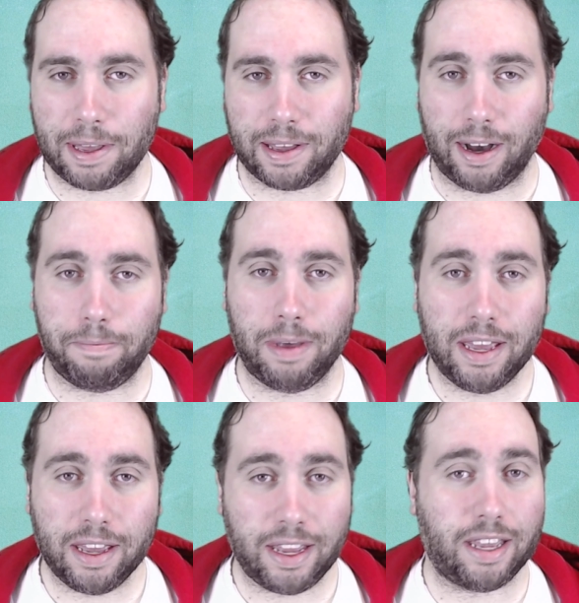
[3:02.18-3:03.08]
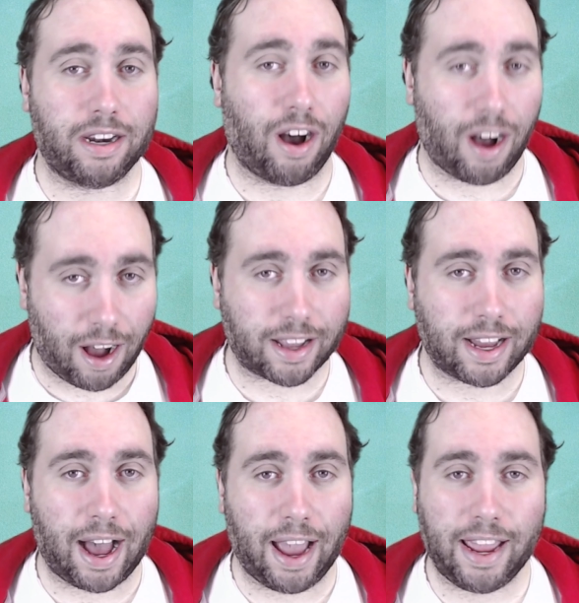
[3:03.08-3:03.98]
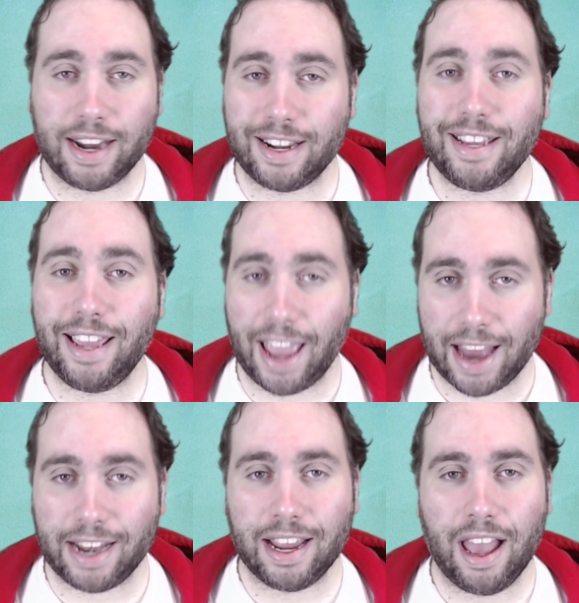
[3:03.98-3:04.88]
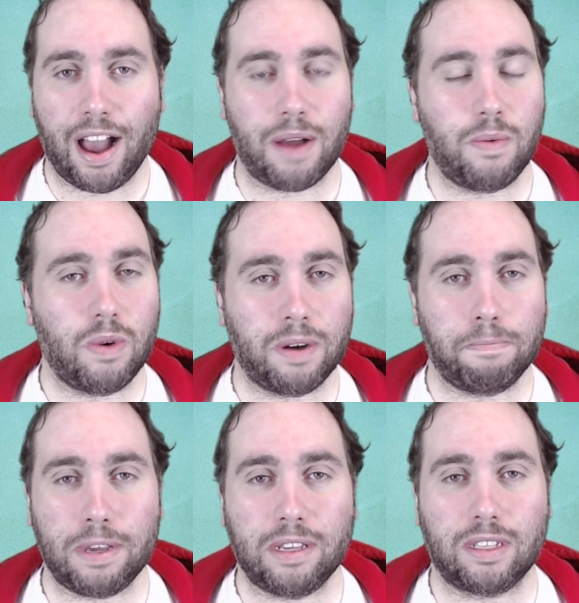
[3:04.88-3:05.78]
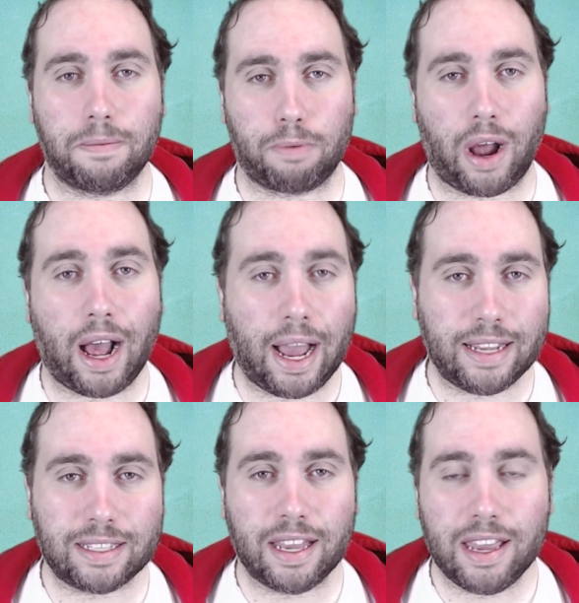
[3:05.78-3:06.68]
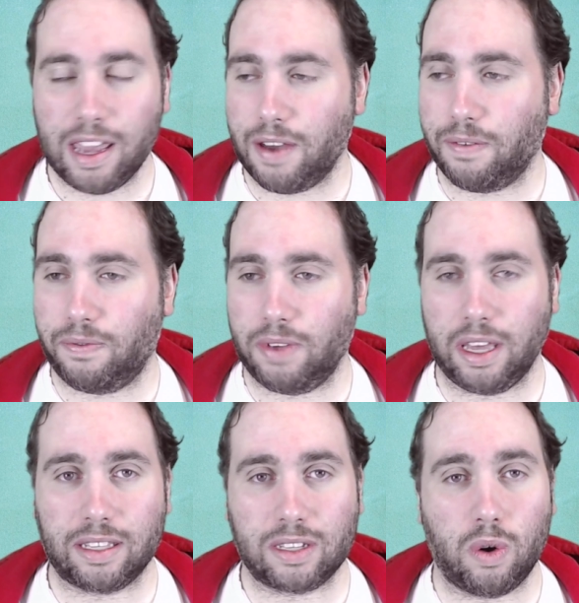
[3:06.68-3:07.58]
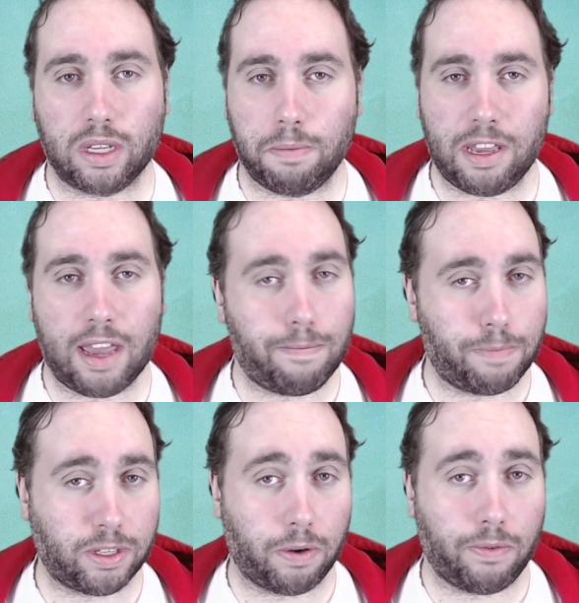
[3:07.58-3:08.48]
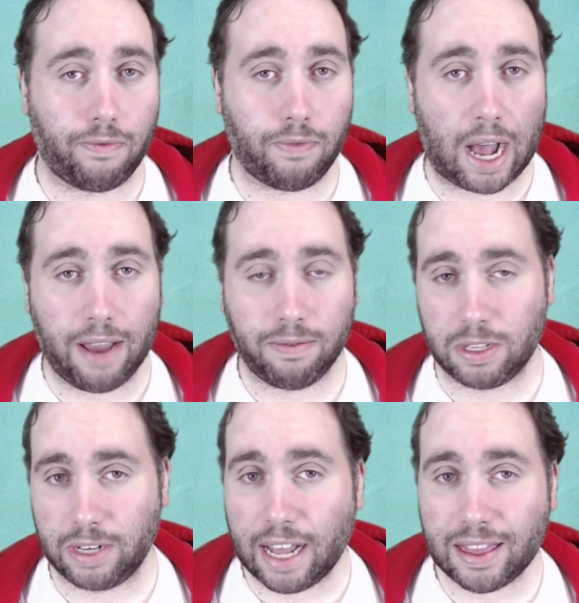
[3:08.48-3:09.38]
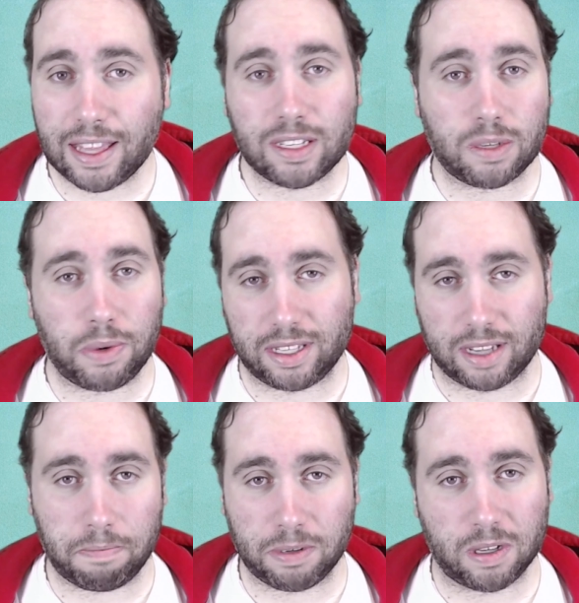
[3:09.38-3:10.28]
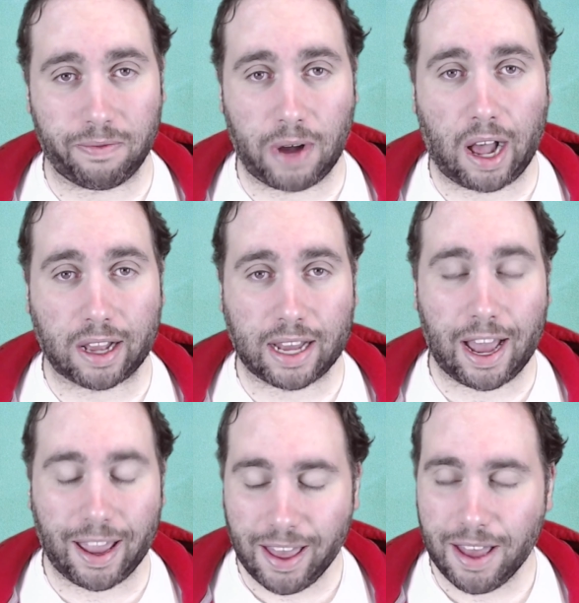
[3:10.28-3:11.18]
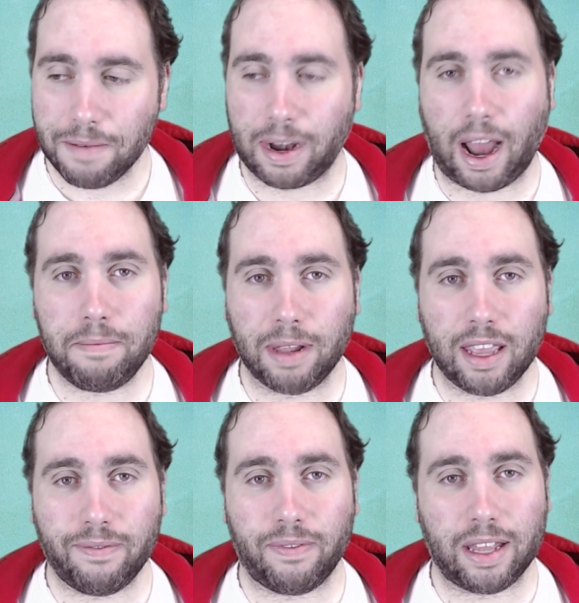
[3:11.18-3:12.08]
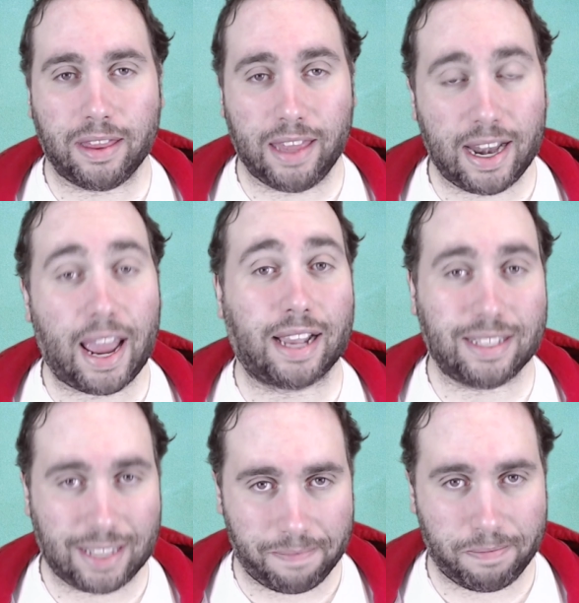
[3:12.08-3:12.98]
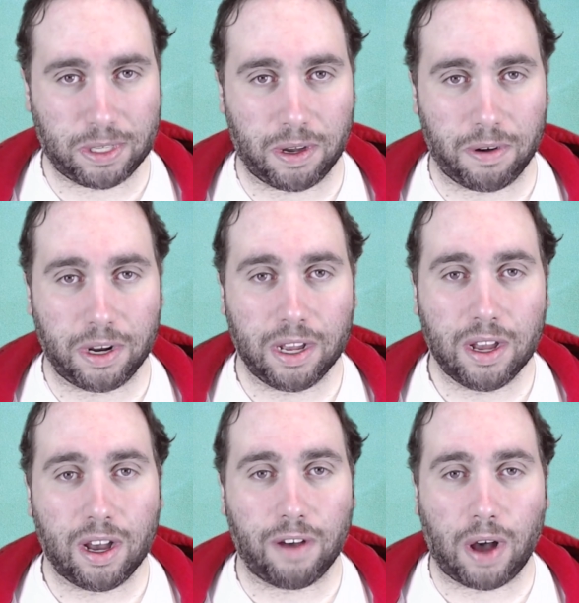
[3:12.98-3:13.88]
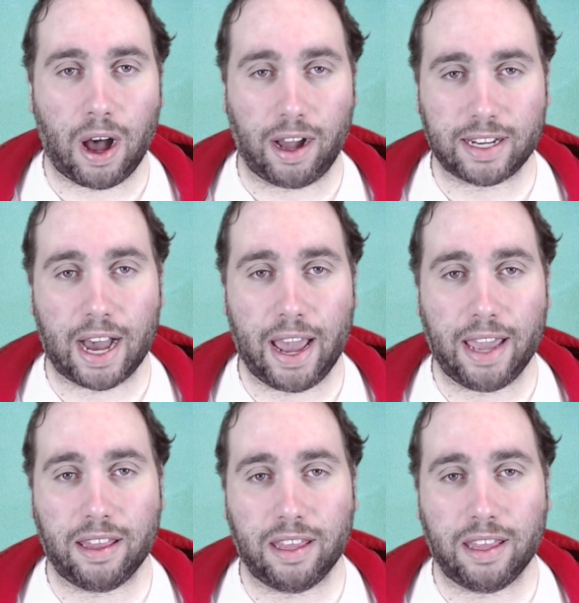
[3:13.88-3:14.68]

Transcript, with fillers: up in Hawkeye. And again, I wouldn't be surprised if it's going to be episode 5. So, not this week's episode of Hawkeye, but I believe the next episode of Hawkeye